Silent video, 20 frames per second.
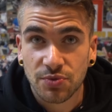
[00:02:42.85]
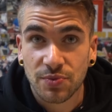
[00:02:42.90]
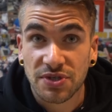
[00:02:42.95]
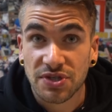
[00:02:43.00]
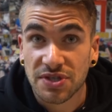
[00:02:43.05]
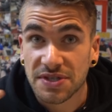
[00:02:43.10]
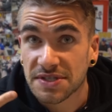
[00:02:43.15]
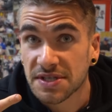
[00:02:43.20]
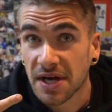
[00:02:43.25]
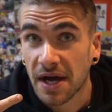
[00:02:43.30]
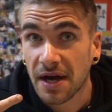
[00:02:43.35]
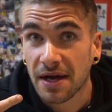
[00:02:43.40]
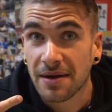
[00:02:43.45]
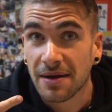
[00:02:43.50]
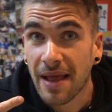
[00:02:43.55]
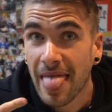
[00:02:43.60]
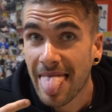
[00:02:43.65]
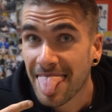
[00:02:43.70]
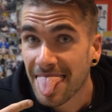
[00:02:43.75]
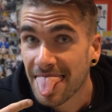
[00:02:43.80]
which is tongue.
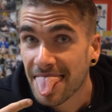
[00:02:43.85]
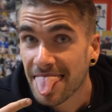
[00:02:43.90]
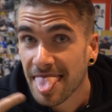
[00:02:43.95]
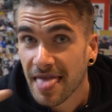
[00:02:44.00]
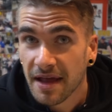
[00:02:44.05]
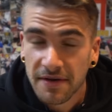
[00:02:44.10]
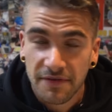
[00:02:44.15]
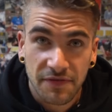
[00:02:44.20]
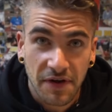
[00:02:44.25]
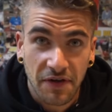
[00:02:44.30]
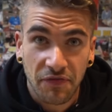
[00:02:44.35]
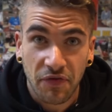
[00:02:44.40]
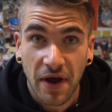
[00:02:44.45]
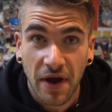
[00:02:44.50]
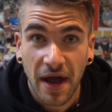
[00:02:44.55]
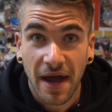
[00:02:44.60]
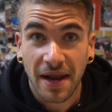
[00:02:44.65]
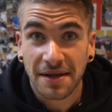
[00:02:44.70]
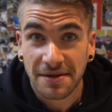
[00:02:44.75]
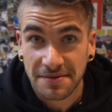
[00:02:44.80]
If you never
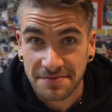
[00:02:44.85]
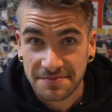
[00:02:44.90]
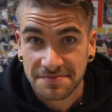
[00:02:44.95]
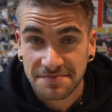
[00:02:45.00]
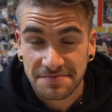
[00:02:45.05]
had it,